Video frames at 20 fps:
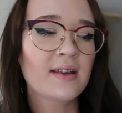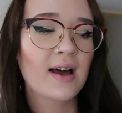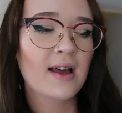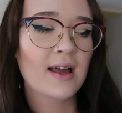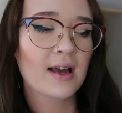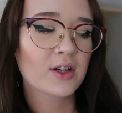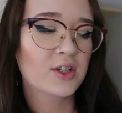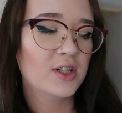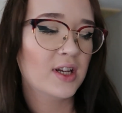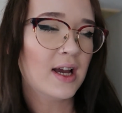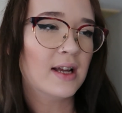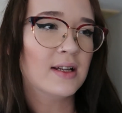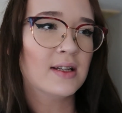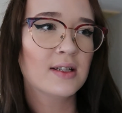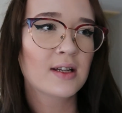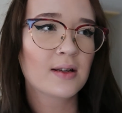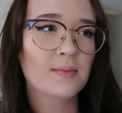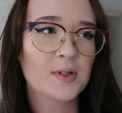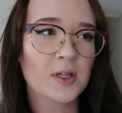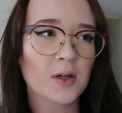that I actually
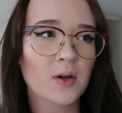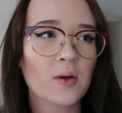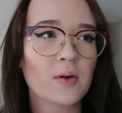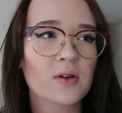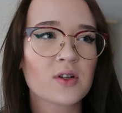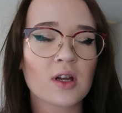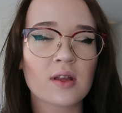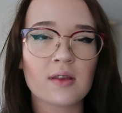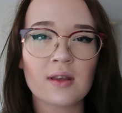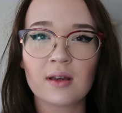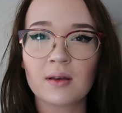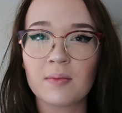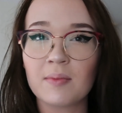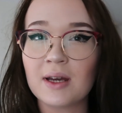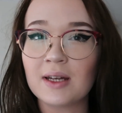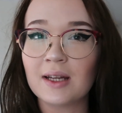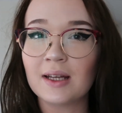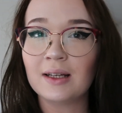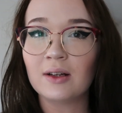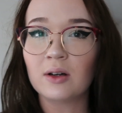ended up doing, which I think
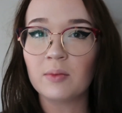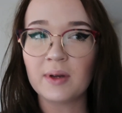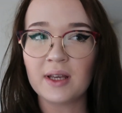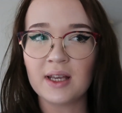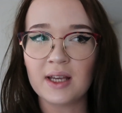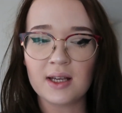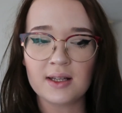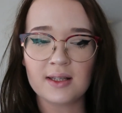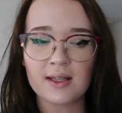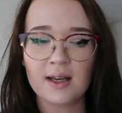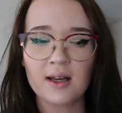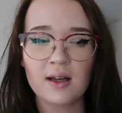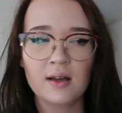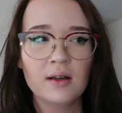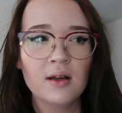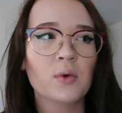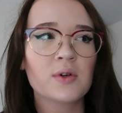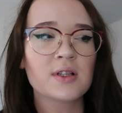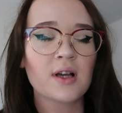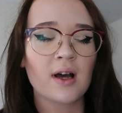made it a little bit easier,
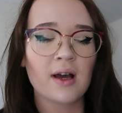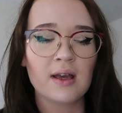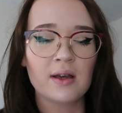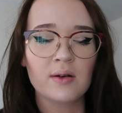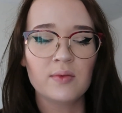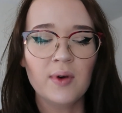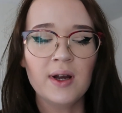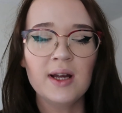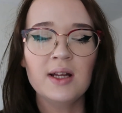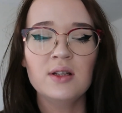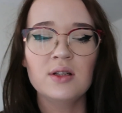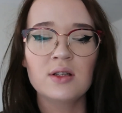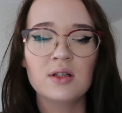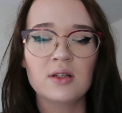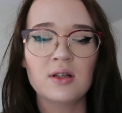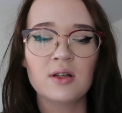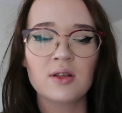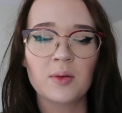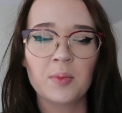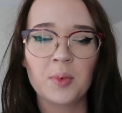was I
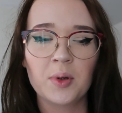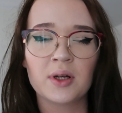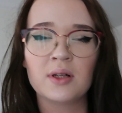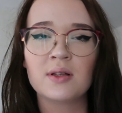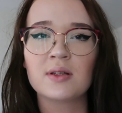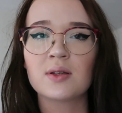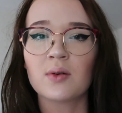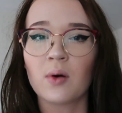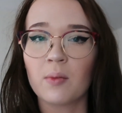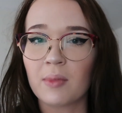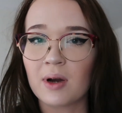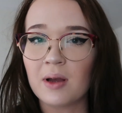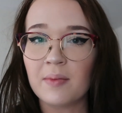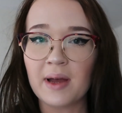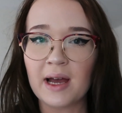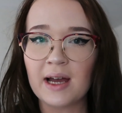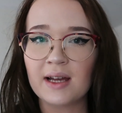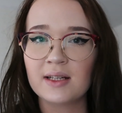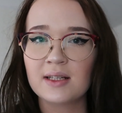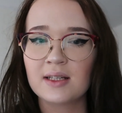arranged the prints on my
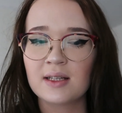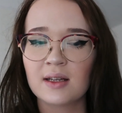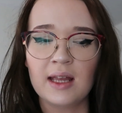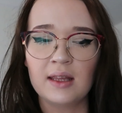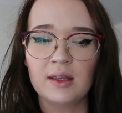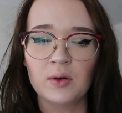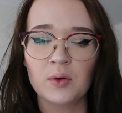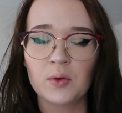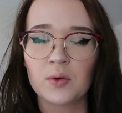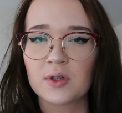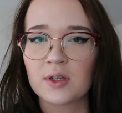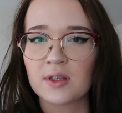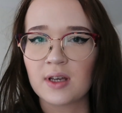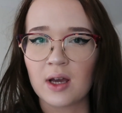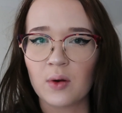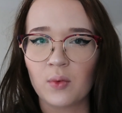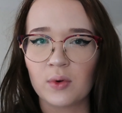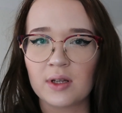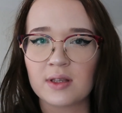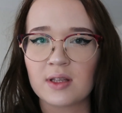bed in the order that
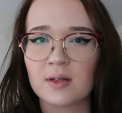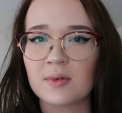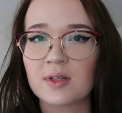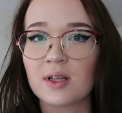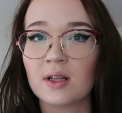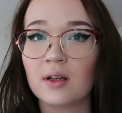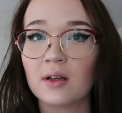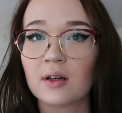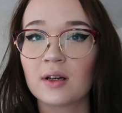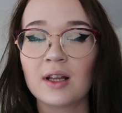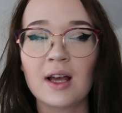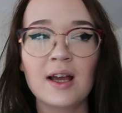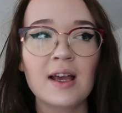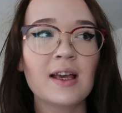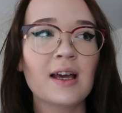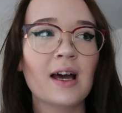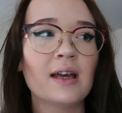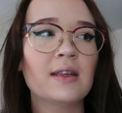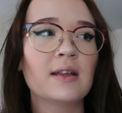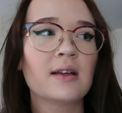I wanted them to look
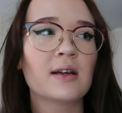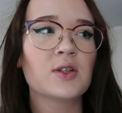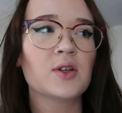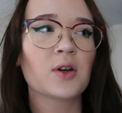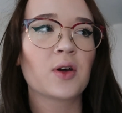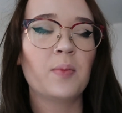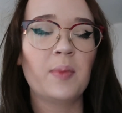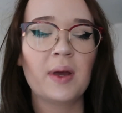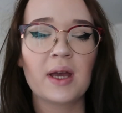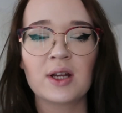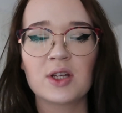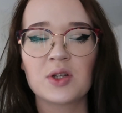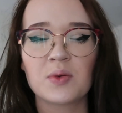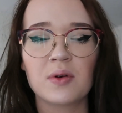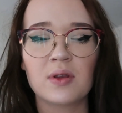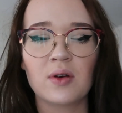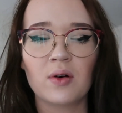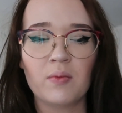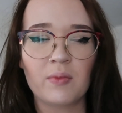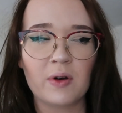like, and then I took a picture
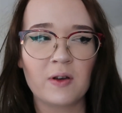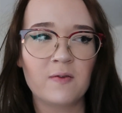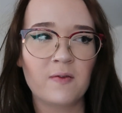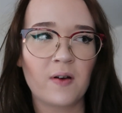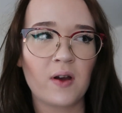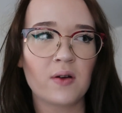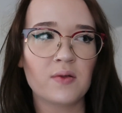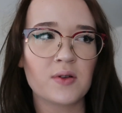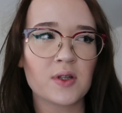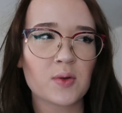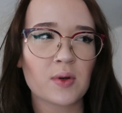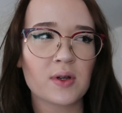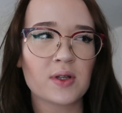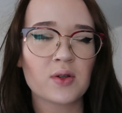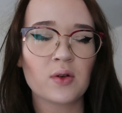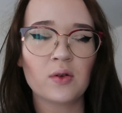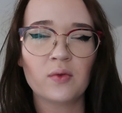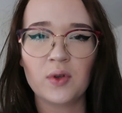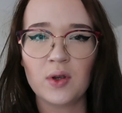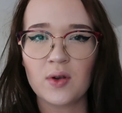with it on my phone, so I
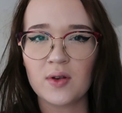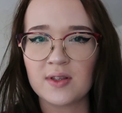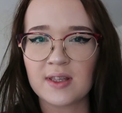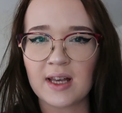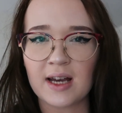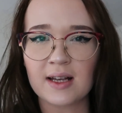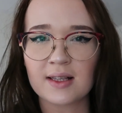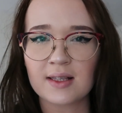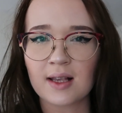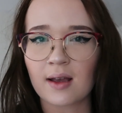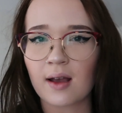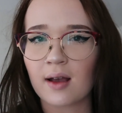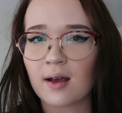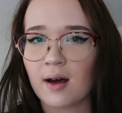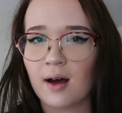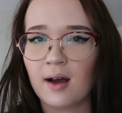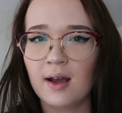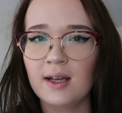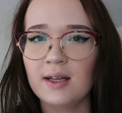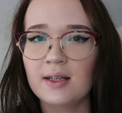sort of used that as like a
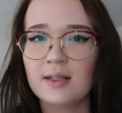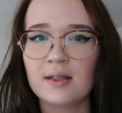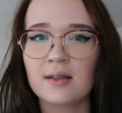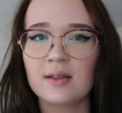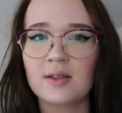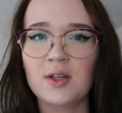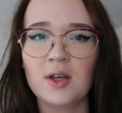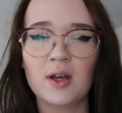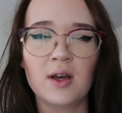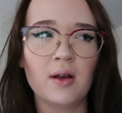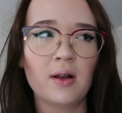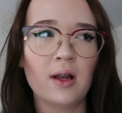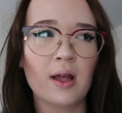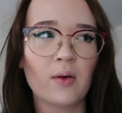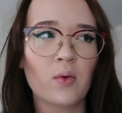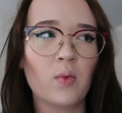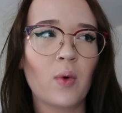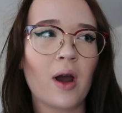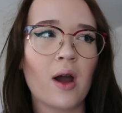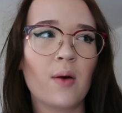guide to
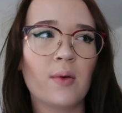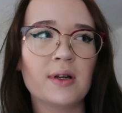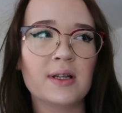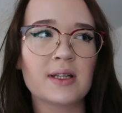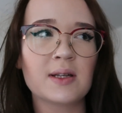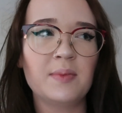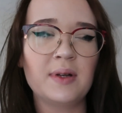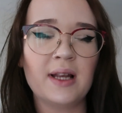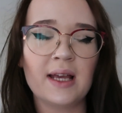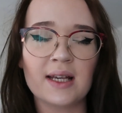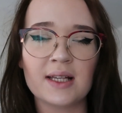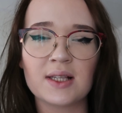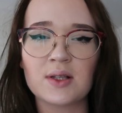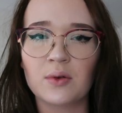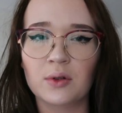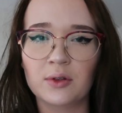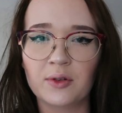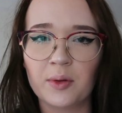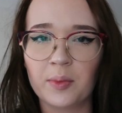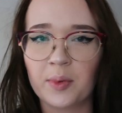like where I wanted to place
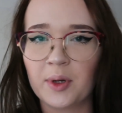all of the